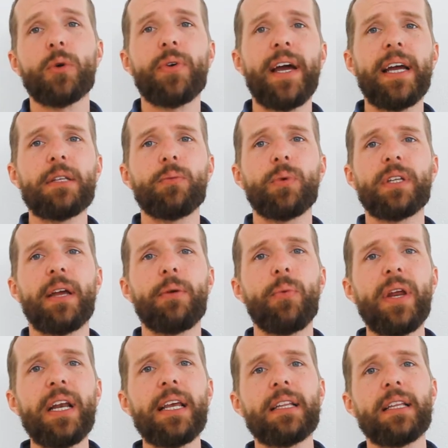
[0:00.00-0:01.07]
great, what I
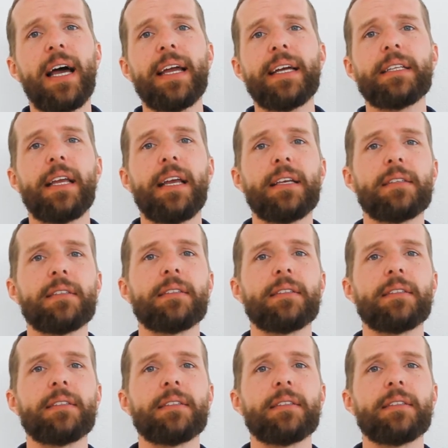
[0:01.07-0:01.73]
really liked, is